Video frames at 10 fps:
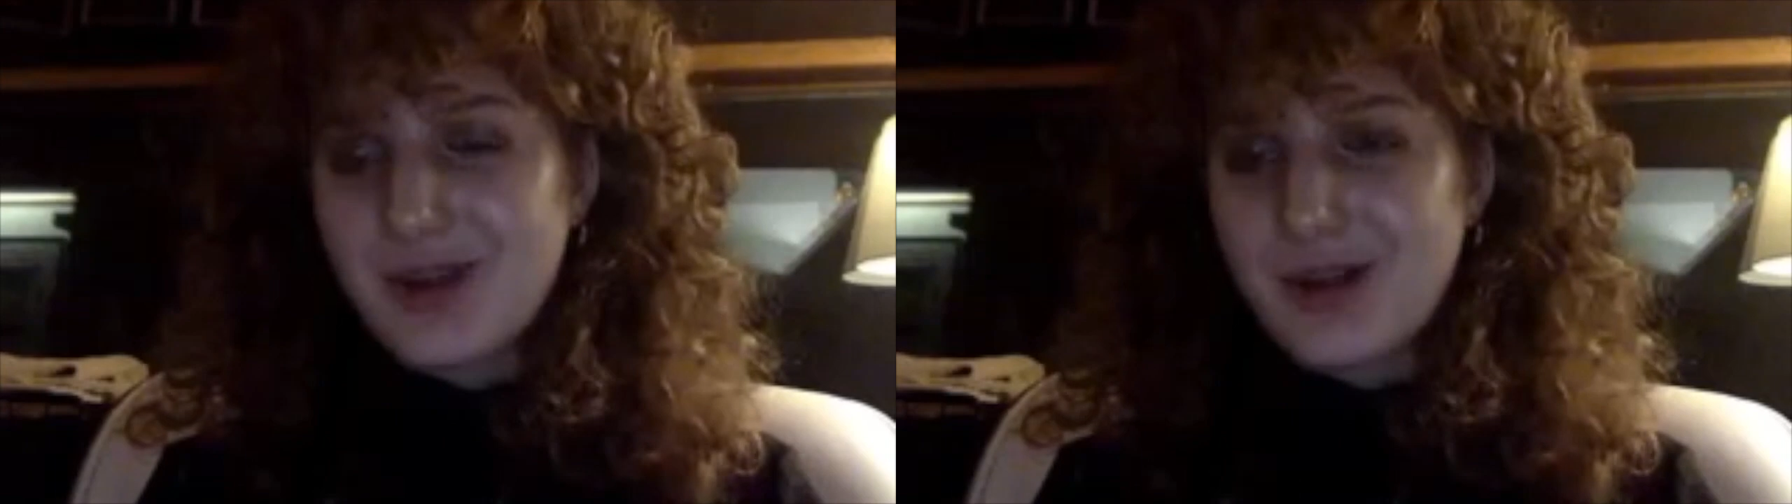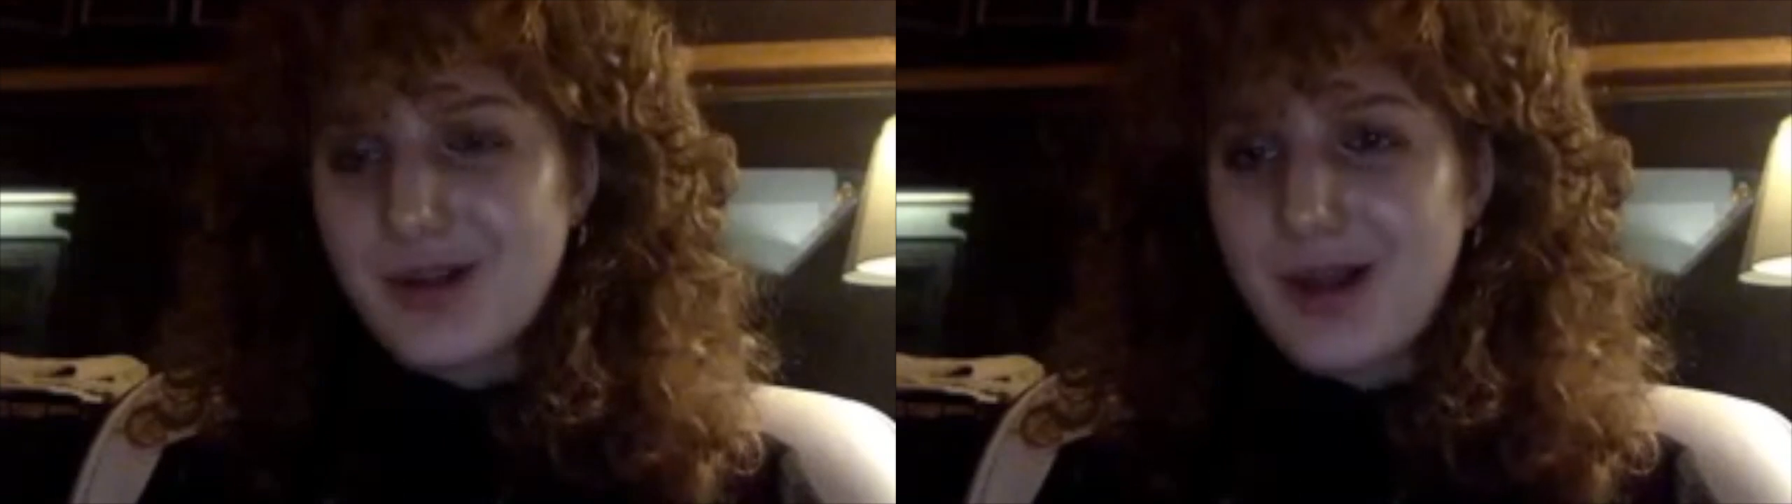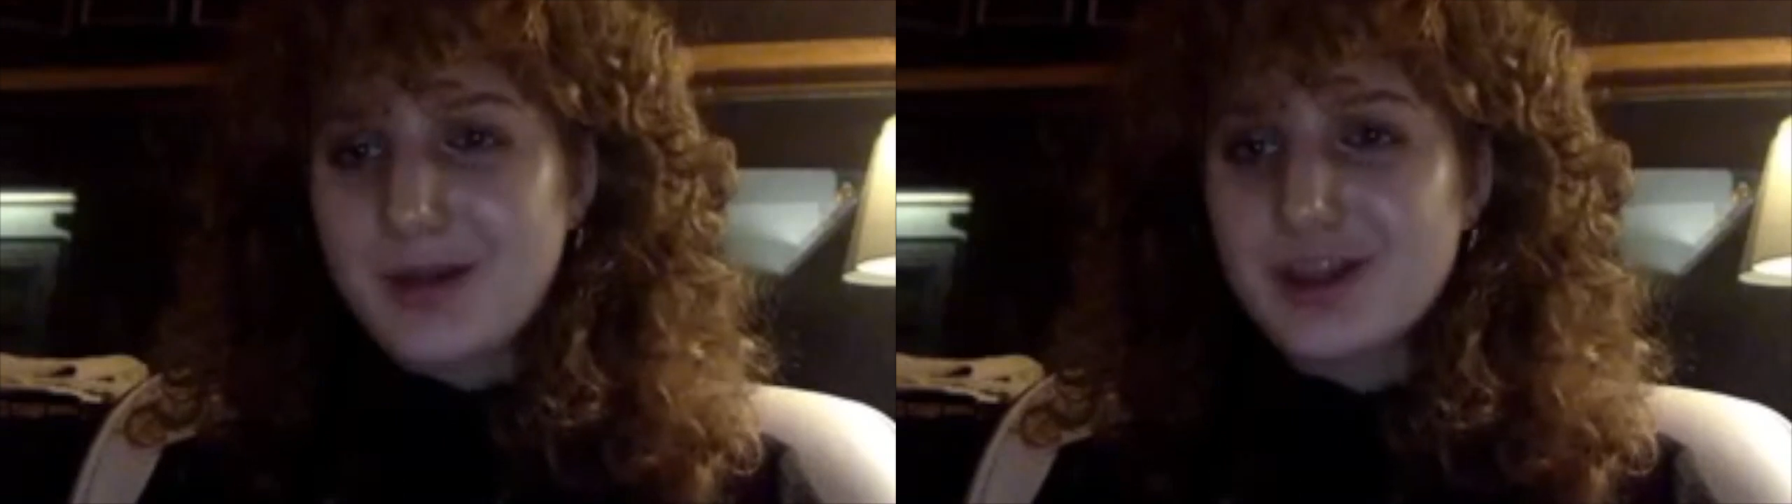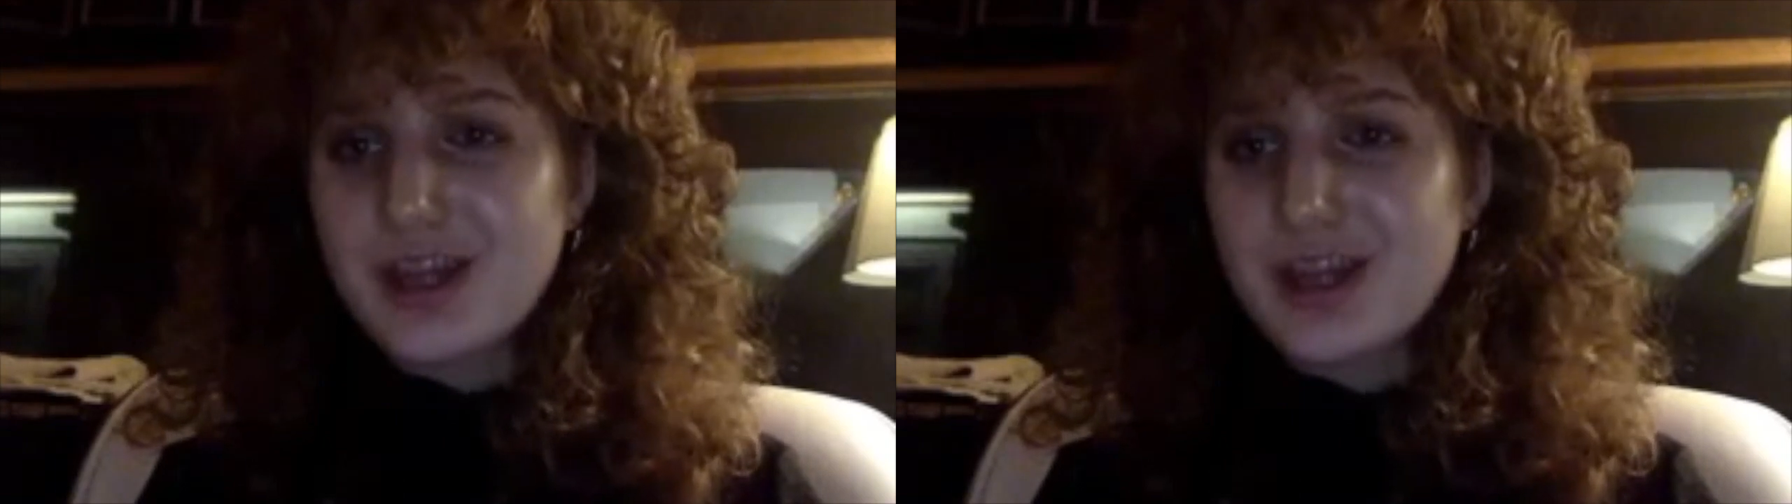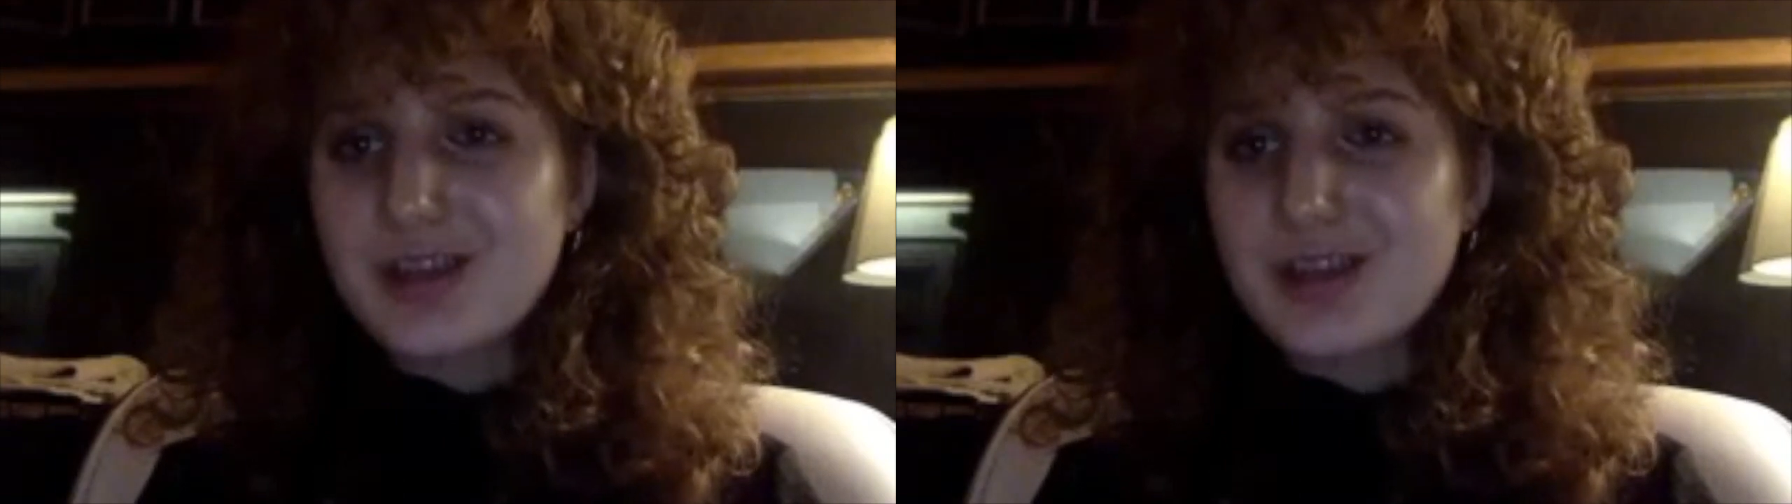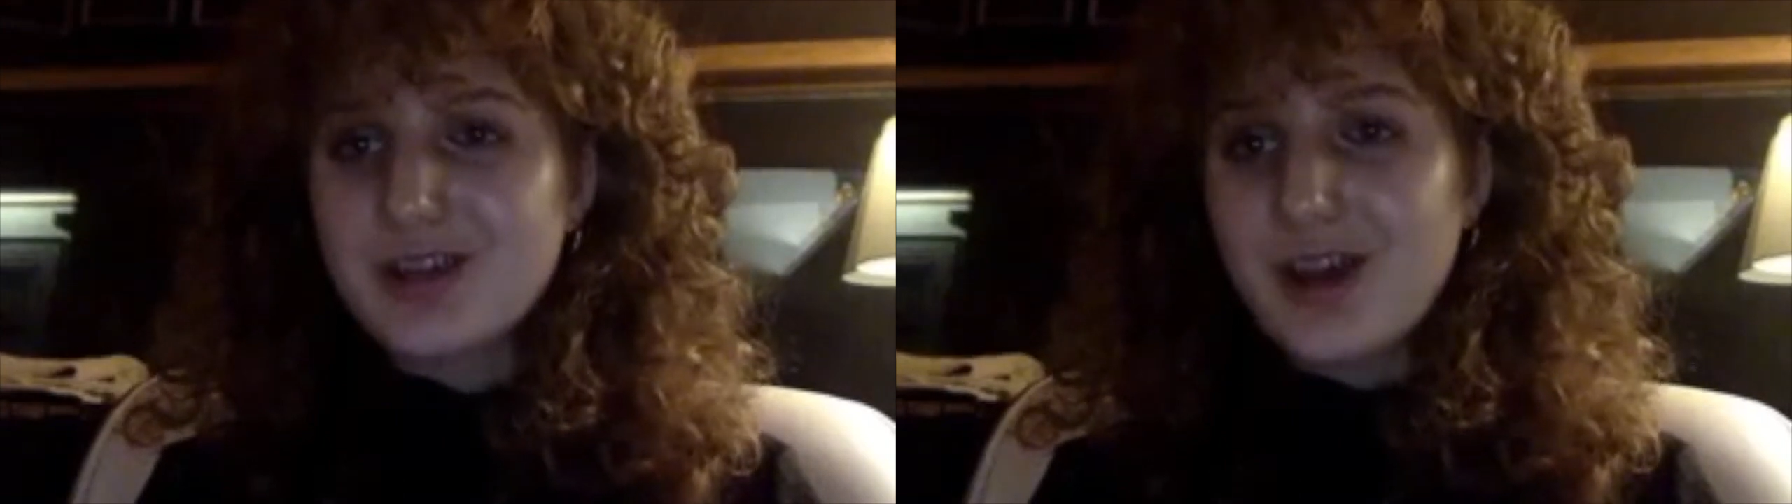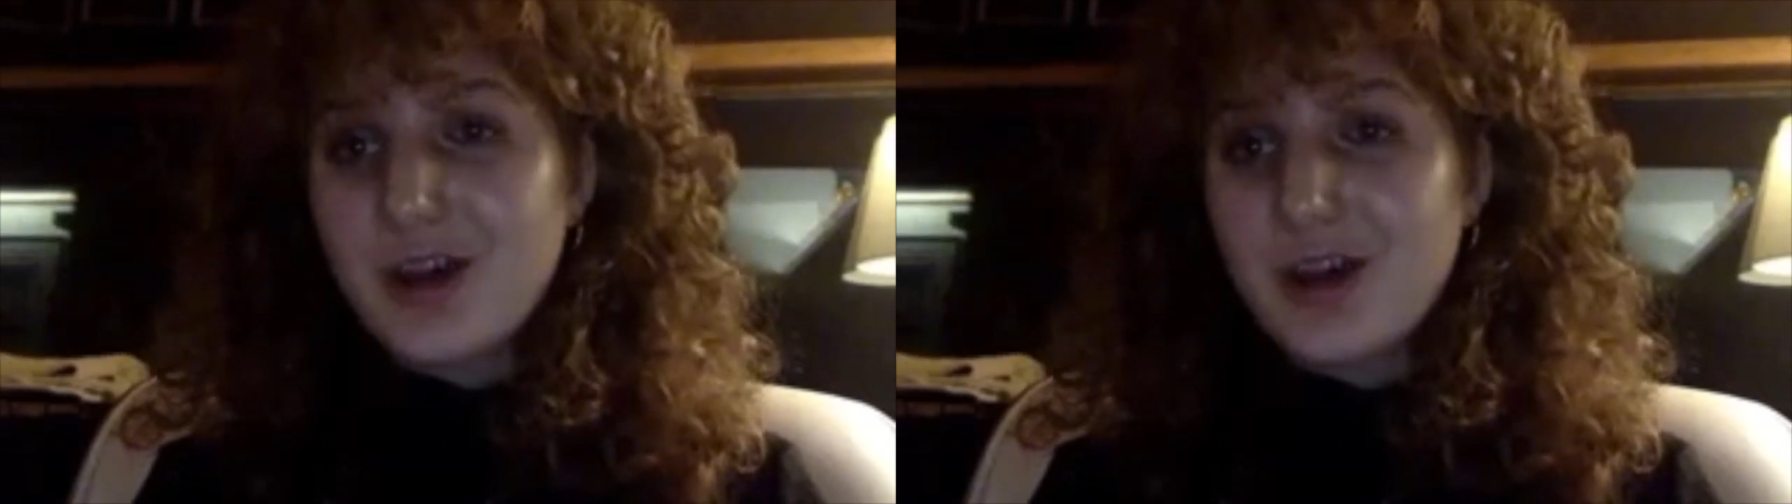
for Climate Change